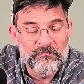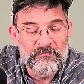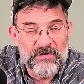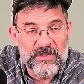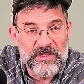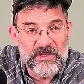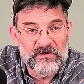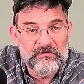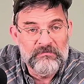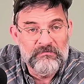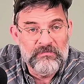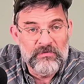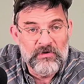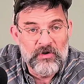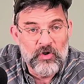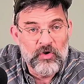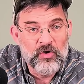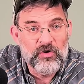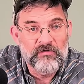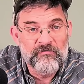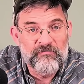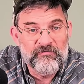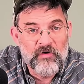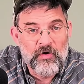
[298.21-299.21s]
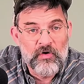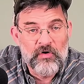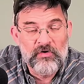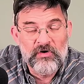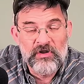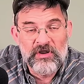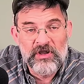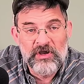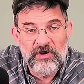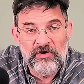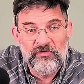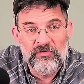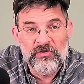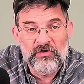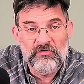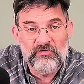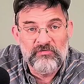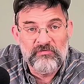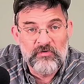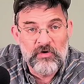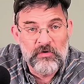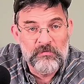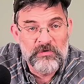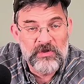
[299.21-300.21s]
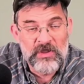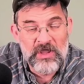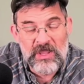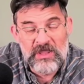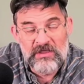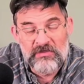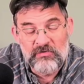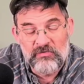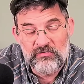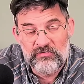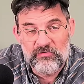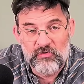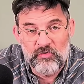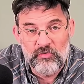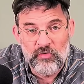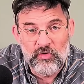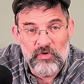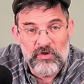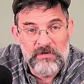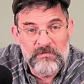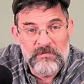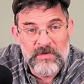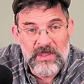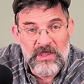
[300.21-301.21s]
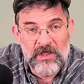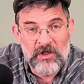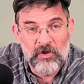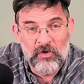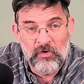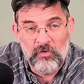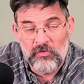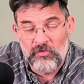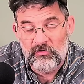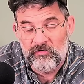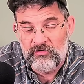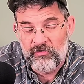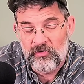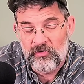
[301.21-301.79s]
Be looking forward to hearing those from you, either through email or